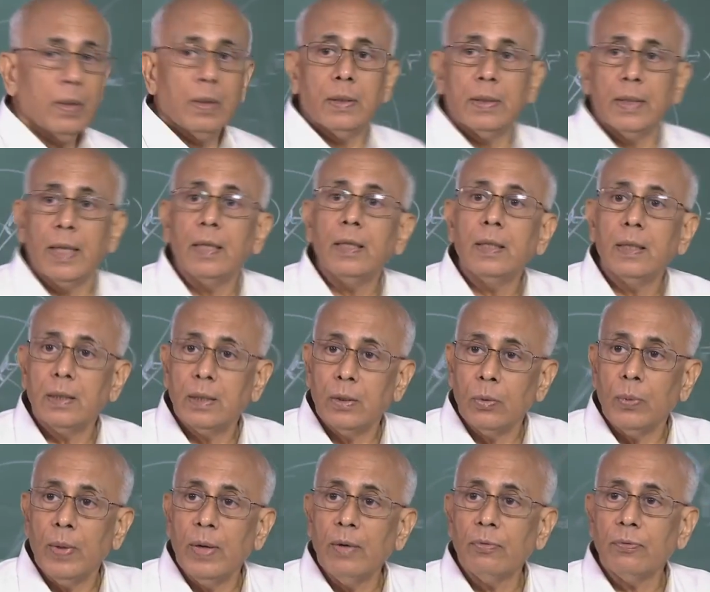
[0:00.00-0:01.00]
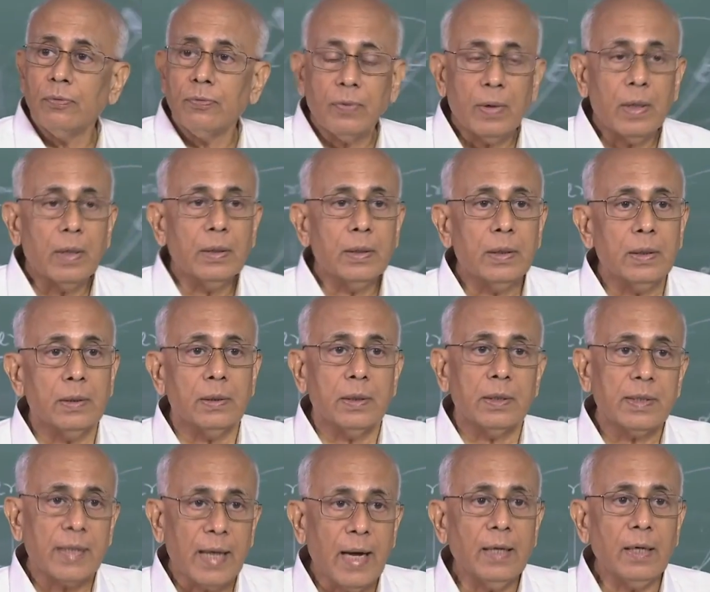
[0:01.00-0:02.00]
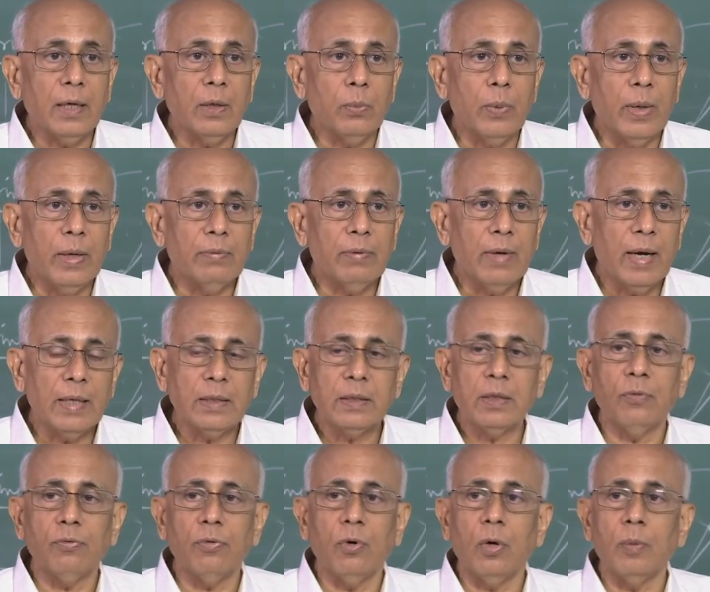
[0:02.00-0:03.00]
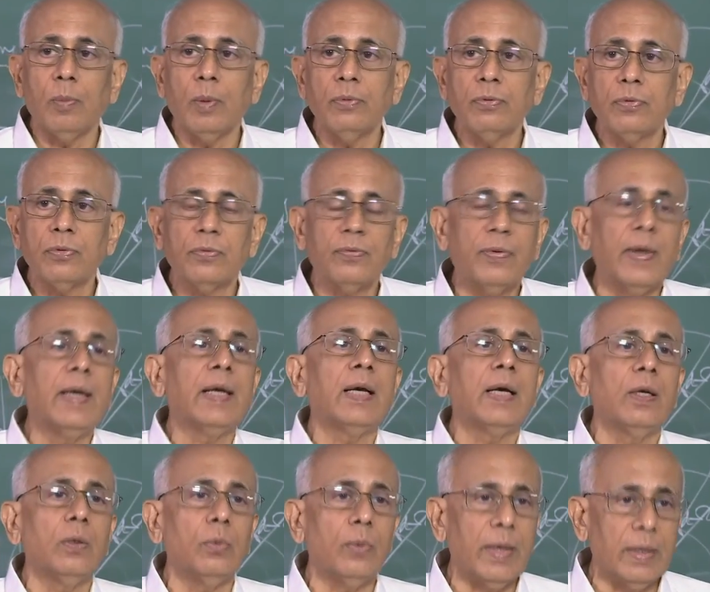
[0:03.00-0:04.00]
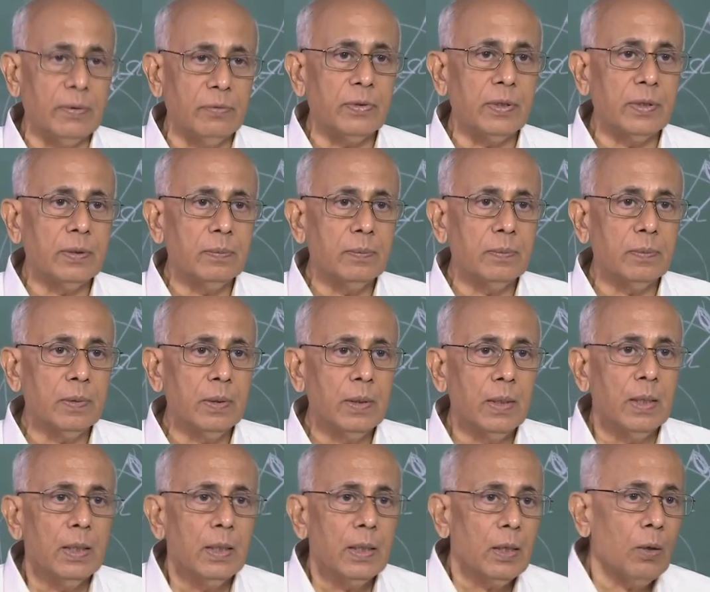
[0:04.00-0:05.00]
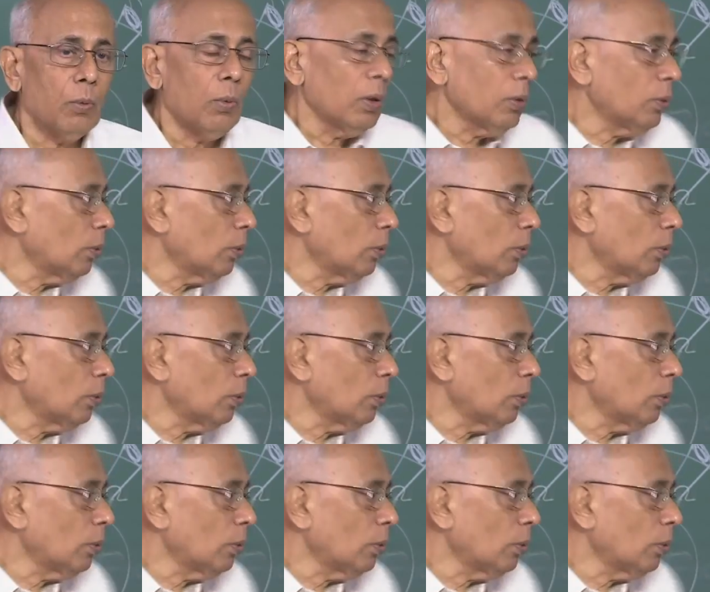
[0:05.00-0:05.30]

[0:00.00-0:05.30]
then the wave front the scattered wave has the form of spherical waves hmm? Now what